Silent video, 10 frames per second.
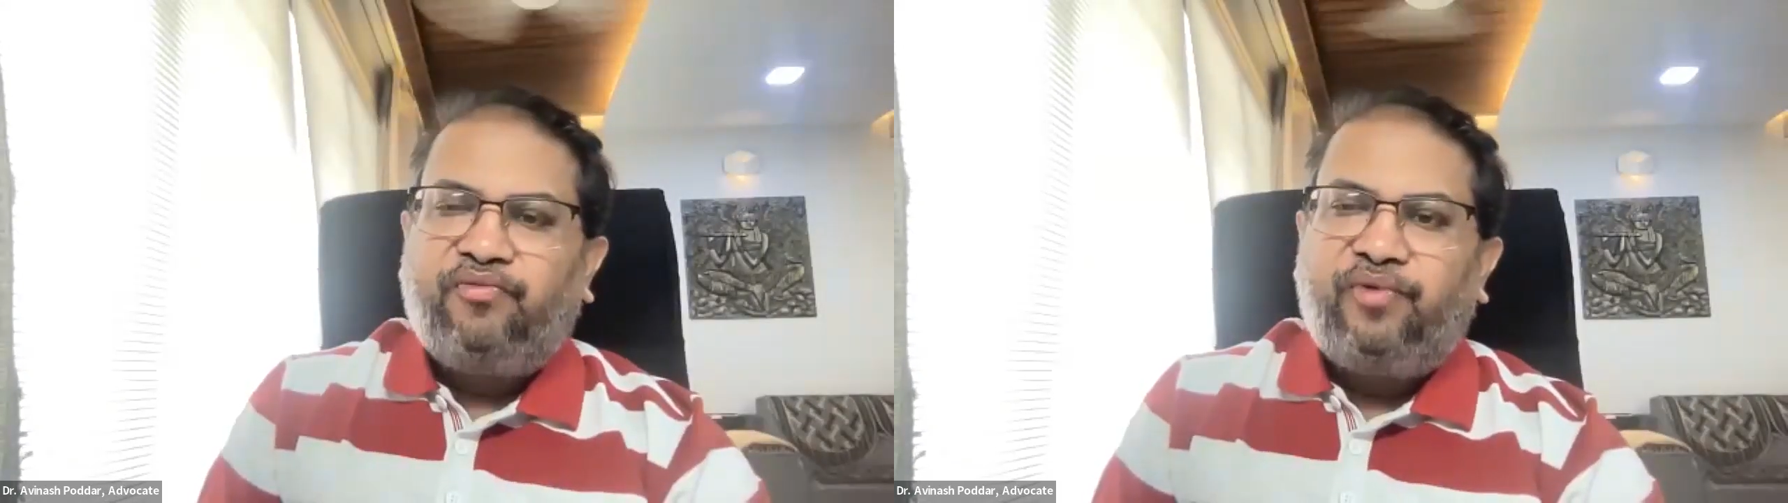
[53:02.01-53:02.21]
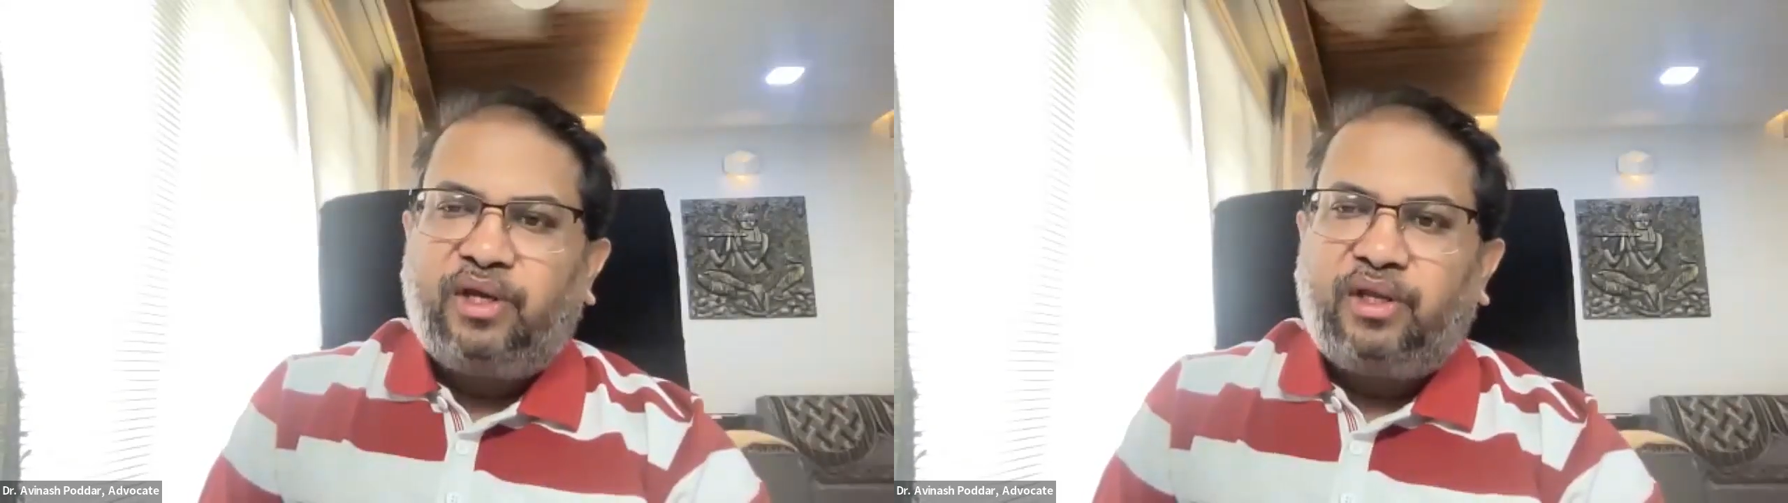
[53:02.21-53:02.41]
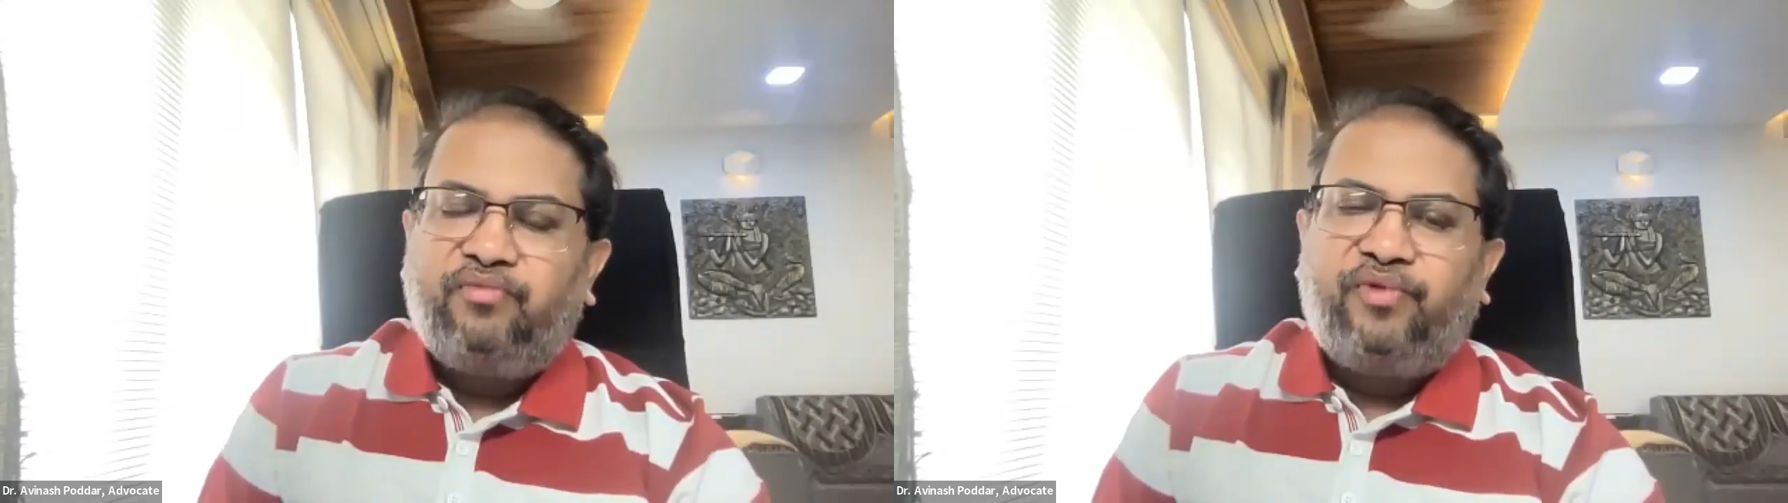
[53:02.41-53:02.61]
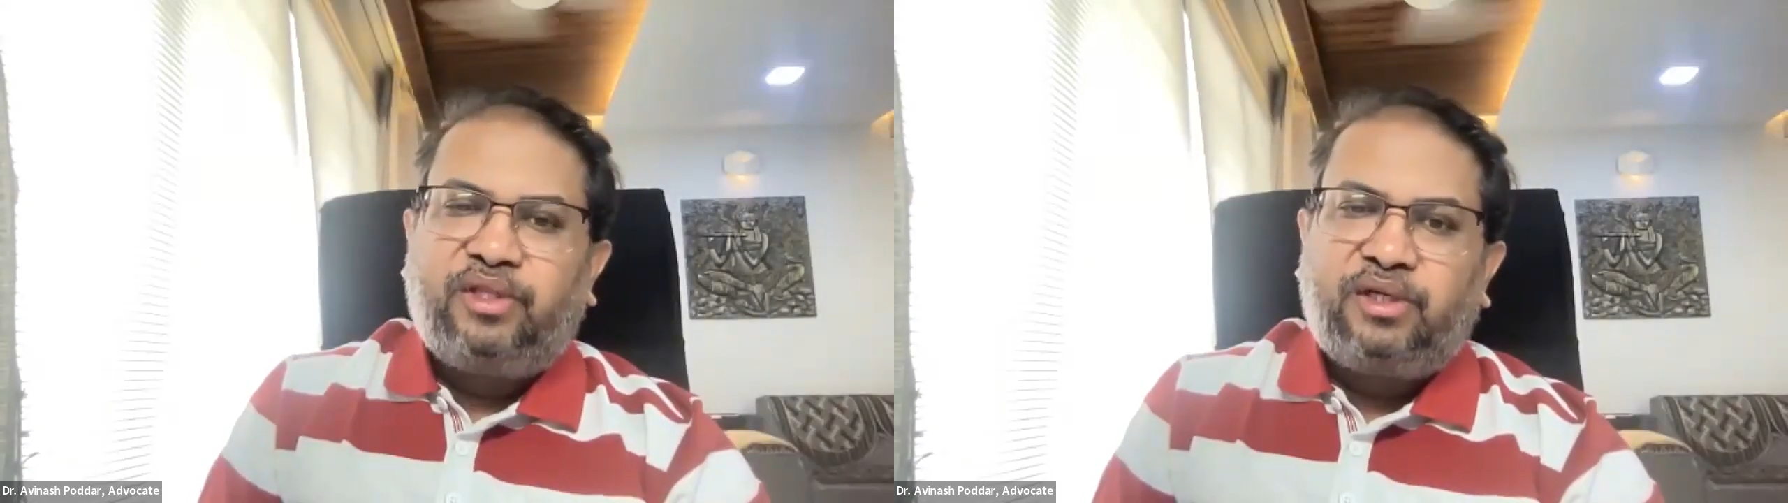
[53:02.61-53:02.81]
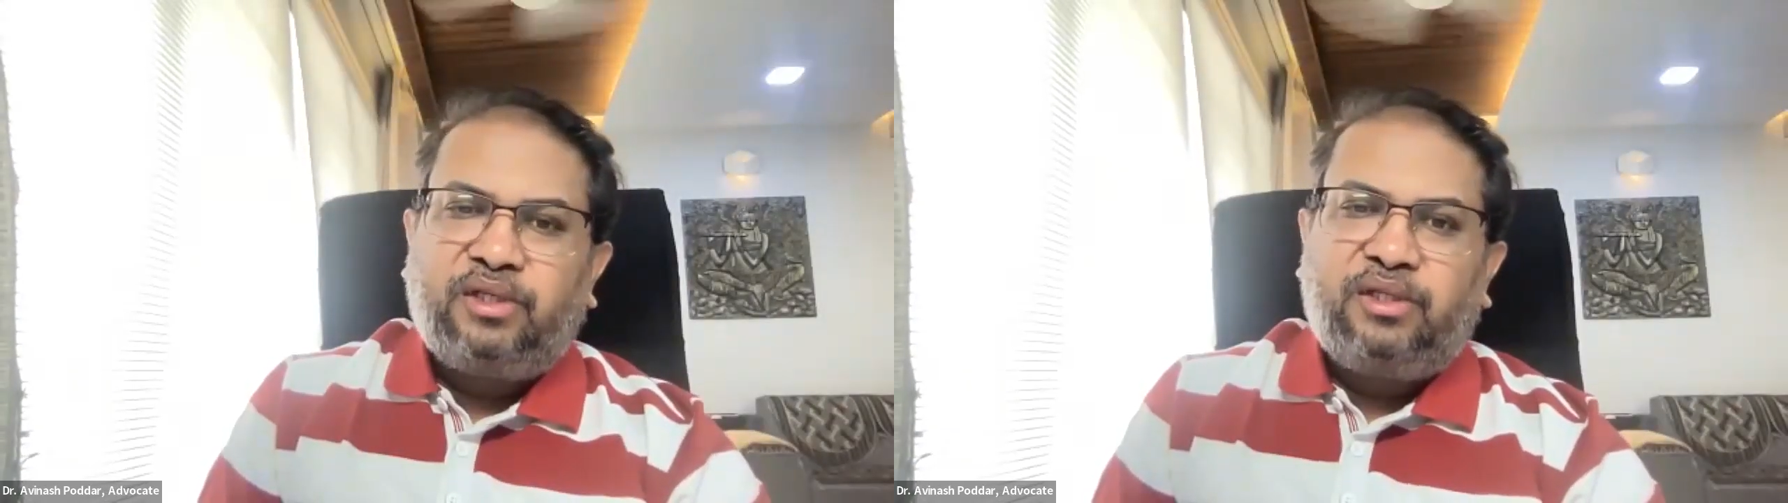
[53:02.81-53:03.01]

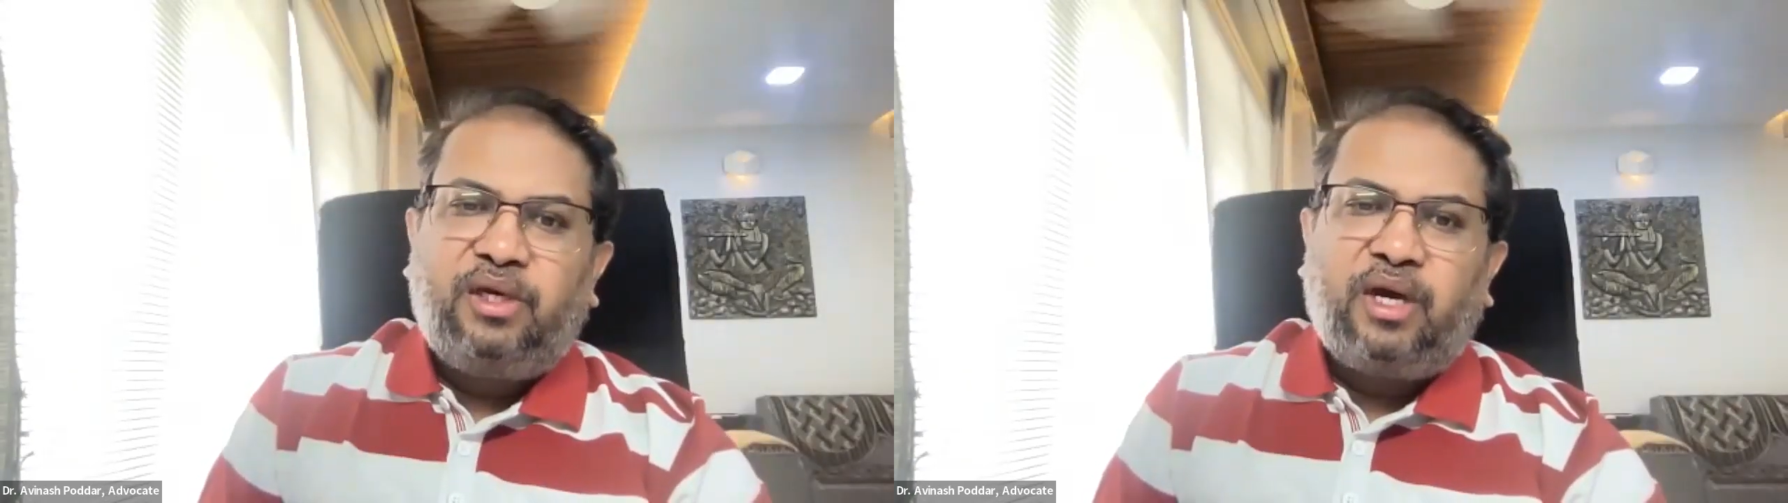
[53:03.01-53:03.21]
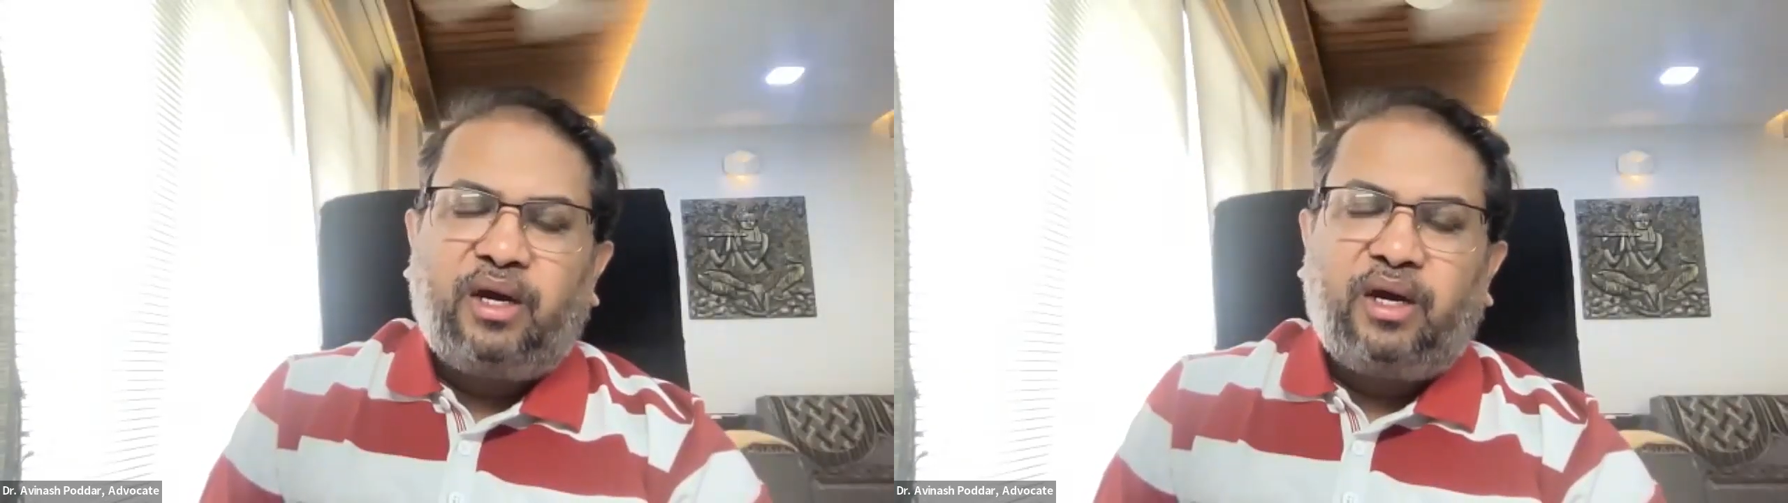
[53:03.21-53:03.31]
whether the